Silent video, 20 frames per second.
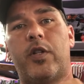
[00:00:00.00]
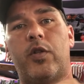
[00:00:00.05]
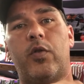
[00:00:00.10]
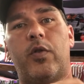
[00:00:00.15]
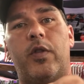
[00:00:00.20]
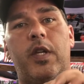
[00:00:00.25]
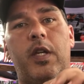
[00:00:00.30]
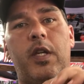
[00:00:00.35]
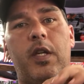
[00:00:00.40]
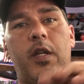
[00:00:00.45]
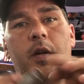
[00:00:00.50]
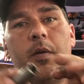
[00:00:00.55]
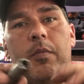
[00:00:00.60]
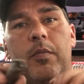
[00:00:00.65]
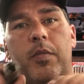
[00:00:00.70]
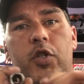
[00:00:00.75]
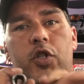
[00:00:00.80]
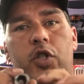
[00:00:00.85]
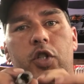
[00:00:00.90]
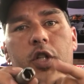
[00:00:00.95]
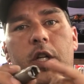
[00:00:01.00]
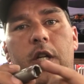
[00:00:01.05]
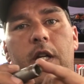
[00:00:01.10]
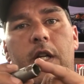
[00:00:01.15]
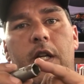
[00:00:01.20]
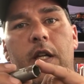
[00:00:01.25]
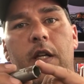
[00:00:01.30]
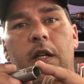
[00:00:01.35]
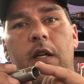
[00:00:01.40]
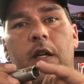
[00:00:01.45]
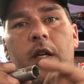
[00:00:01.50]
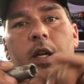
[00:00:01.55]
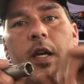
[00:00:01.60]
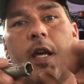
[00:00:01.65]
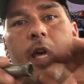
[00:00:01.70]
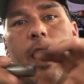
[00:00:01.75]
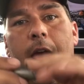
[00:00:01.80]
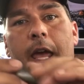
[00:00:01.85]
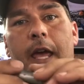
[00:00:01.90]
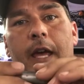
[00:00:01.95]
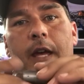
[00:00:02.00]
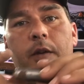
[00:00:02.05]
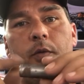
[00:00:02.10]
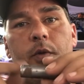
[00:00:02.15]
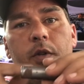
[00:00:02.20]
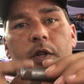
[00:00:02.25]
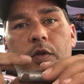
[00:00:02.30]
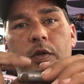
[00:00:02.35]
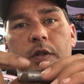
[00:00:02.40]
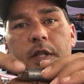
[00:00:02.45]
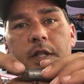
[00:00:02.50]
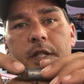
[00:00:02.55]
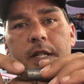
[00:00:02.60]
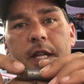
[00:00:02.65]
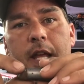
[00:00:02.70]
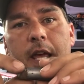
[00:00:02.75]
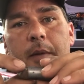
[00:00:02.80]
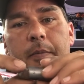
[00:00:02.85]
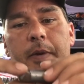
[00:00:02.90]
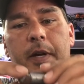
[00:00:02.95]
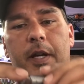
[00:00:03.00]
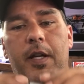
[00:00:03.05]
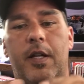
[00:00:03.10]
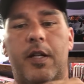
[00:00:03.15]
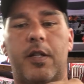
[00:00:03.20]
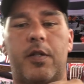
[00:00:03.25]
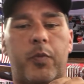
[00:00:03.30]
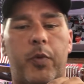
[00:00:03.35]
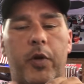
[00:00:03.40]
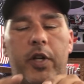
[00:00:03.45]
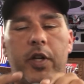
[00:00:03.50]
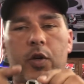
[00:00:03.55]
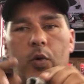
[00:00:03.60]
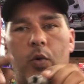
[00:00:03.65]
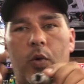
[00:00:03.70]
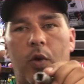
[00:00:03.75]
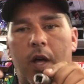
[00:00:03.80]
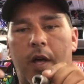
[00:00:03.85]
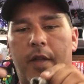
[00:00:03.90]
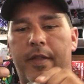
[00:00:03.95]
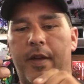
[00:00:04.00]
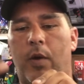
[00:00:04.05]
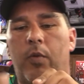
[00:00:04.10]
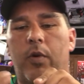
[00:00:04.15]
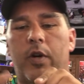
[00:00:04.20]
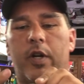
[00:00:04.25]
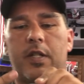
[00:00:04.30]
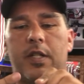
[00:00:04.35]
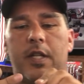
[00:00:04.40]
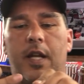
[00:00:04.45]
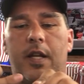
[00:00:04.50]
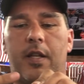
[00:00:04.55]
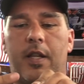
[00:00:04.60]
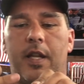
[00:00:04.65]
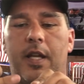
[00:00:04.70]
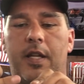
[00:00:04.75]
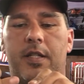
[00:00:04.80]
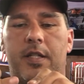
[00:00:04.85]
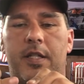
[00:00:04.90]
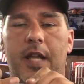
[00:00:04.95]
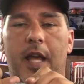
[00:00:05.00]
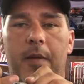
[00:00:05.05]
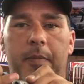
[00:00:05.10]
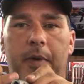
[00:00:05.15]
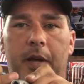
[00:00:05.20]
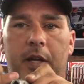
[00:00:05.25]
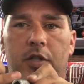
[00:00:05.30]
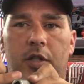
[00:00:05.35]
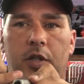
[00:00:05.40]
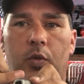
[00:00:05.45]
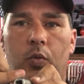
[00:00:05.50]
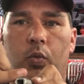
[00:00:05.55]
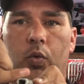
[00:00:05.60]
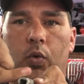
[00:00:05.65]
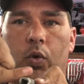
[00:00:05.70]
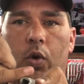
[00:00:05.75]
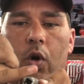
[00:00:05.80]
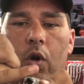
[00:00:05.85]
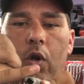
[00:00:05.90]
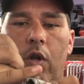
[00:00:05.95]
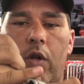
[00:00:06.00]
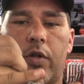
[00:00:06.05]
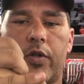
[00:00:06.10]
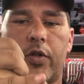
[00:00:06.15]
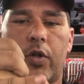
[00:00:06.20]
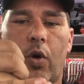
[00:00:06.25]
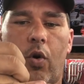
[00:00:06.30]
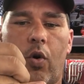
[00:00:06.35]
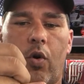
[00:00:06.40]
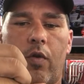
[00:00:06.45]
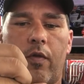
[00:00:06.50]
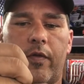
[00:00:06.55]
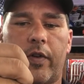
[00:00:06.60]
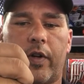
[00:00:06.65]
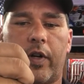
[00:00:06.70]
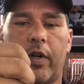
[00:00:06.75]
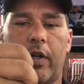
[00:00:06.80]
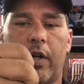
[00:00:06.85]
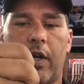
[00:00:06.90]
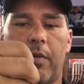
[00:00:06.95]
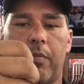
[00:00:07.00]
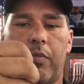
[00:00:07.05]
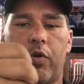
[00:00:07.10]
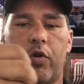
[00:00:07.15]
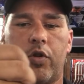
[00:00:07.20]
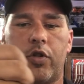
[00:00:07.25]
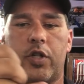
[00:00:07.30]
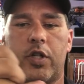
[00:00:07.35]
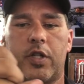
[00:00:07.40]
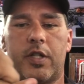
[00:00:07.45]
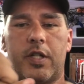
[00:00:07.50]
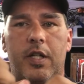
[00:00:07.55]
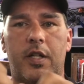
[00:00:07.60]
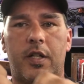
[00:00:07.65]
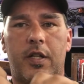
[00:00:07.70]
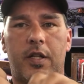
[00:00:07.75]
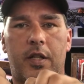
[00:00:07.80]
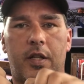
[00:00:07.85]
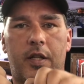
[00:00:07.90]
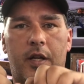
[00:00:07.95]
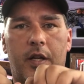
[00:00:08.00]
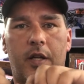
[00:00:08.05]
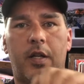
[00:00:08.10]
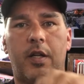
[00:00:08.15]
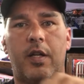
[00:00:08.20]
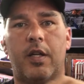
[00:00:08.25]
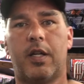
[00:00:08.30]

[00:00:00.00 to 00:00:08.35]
do the machining and we do the stamping, and it's pretty cool how that works, that stamp actually rolls over and pushes into the